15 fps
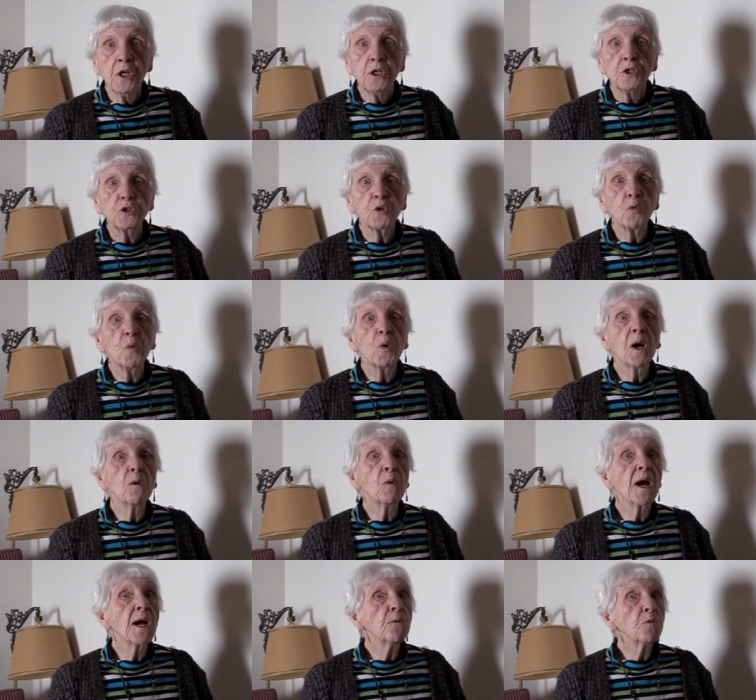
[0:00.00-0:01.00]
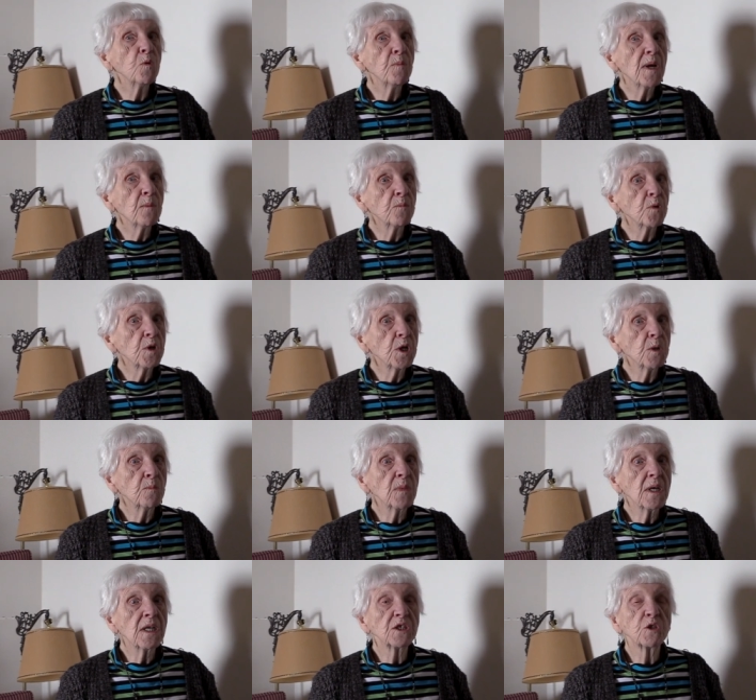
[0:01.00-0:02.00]
so how I remember
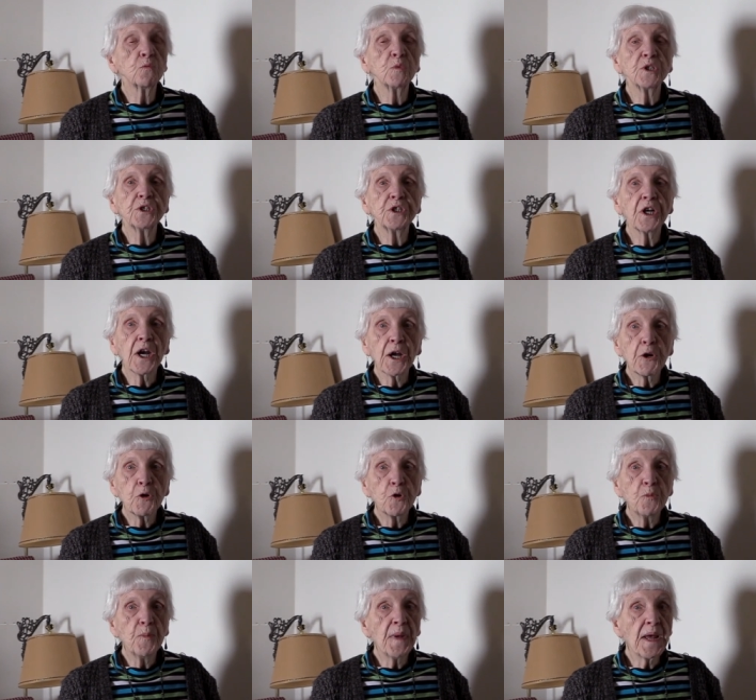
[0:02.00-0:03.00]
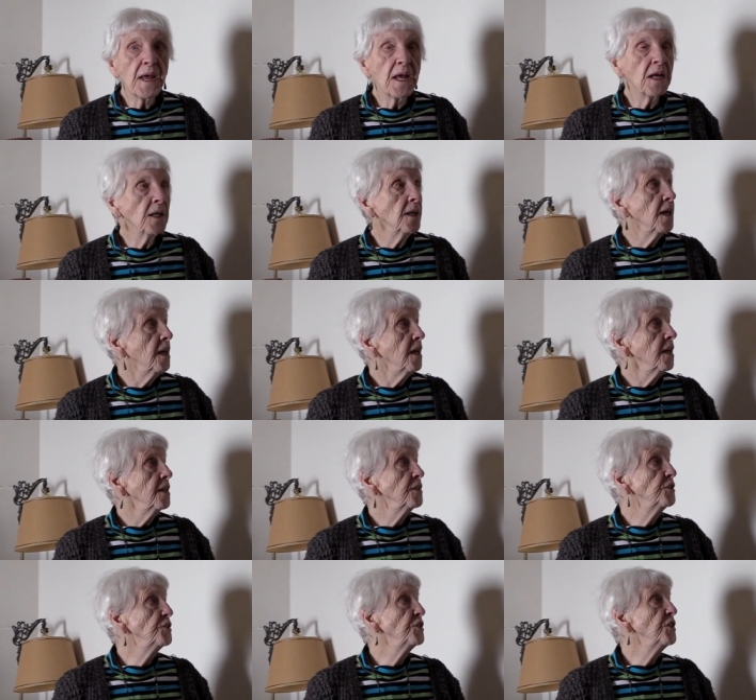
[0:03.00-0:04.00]
him as a retired man
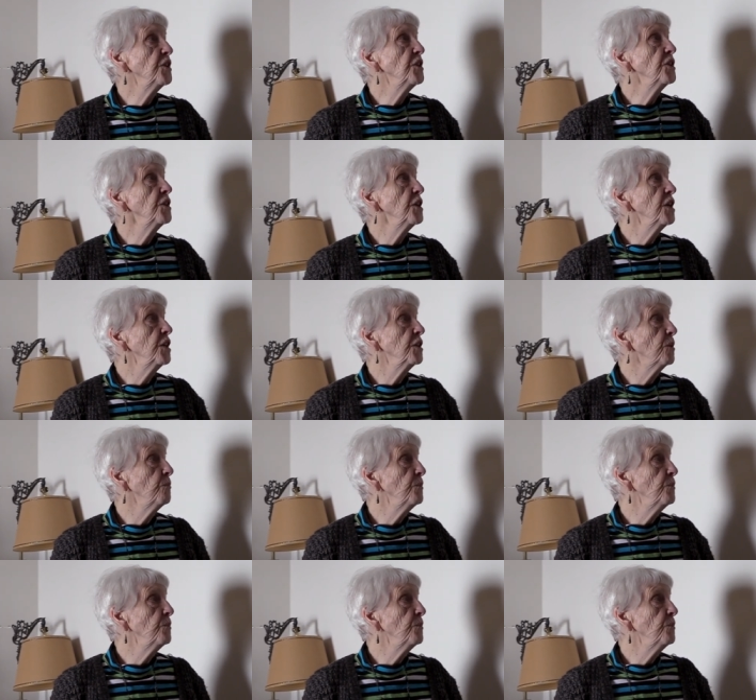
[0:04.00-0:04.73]
sitting in a